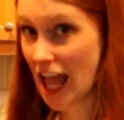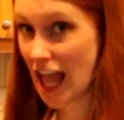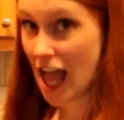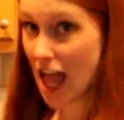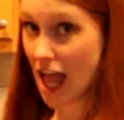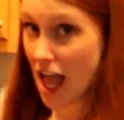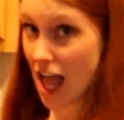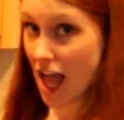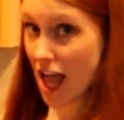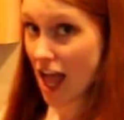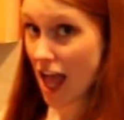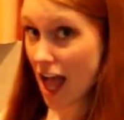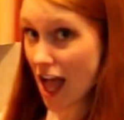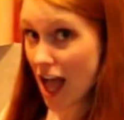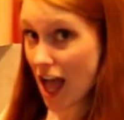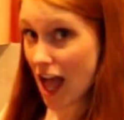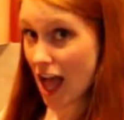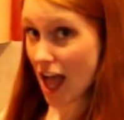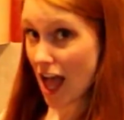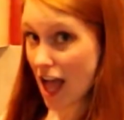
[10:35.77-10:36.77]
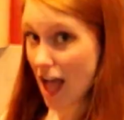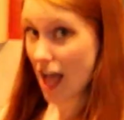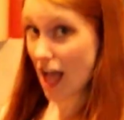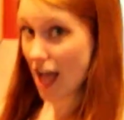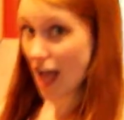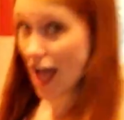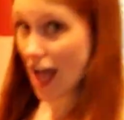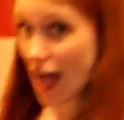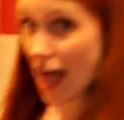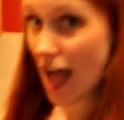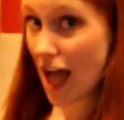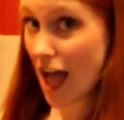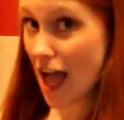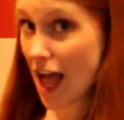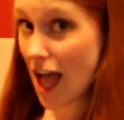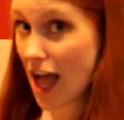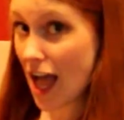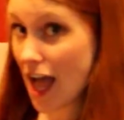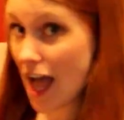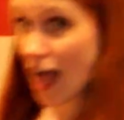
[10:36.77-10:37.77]
Gotta go because Holly bought
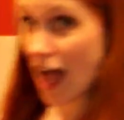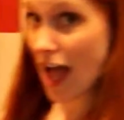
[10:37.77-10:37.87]
Arby's